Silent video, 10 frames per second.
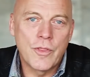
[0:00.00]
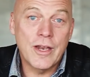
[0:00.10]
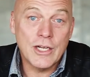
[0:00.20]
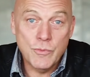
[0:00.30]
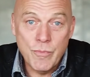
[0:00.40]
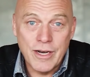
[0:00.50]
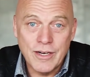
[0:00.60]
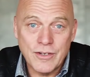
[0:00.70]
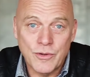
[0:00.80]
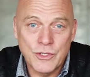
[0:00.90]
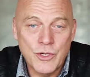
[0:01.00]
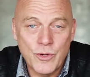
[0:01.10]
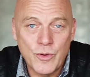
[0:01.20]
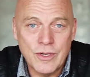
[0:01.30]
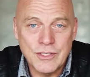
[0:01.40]
the next minute or
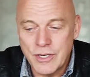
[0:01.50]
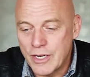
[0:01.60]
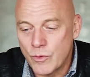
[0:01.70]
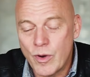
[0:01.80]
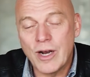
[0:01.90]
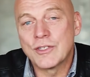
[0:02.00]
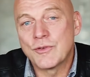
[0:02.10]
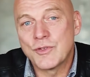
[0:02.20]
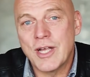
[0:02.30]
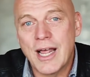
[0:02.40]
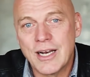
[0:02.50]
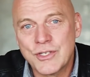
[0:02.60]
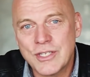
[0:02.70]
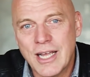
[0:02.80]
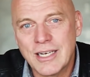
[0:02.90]
two, sitting in relative
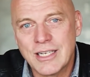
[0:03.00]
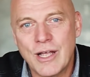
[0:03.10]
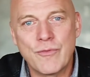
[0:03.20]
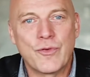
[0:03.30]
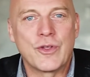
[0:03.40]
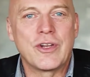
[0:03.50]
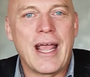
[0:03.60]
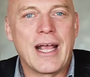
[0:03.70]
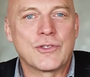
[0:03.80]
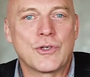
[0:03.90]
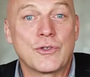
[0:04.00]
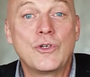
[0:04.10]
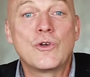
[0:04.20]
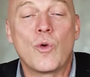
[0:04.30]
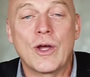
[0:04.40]
silence, I'd love for you to answer
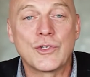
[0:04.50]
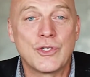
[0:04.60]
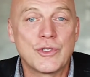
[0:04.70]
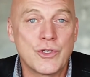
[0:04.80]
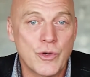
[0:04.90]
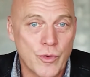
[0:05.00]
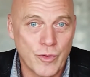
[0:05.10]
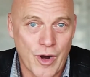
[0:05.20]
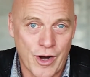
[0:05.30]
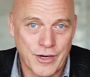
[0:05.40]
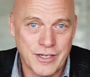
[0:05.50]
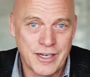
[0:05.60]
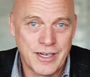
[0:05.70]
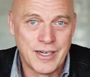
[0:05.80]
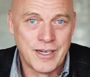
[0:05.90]
two questions in your own heart.
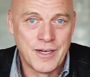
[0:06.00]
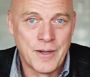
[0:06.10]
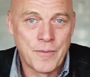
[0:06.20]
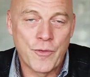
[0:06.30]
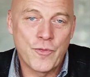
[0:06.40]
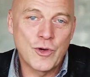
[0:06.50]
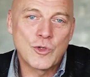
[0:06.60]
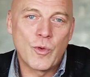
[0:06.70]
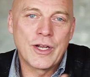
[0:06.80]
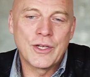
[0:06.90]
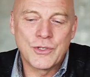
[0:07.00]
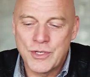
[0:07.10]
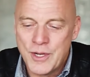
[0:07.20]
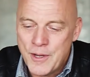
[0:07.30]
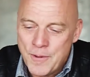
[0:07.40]
The first one
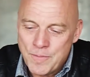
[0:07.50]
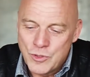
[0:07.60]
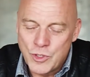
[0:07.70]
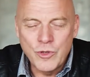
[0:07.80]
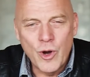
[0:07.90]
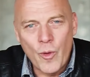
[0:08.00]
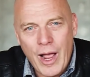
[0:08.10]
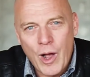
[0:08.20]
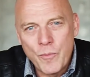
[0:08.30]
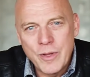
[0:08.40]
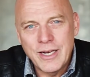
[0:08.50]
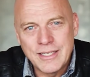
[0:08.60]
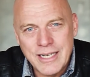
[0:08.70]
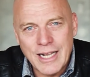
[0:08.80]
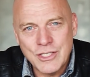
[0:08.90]
is, do you know how many
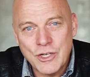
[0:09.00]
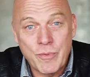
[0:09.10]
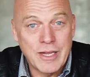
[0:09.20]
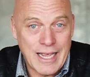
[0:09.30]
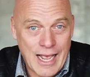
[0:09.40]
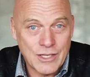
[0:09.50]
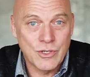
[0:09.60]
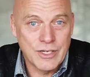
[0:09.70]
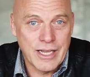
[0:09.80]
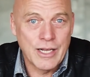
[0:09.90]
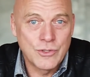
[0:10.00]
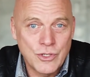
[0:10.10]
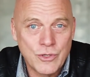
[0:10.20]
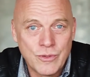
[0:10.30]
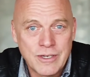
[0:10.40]
debts have been canceled
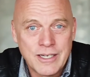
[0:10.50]
against you?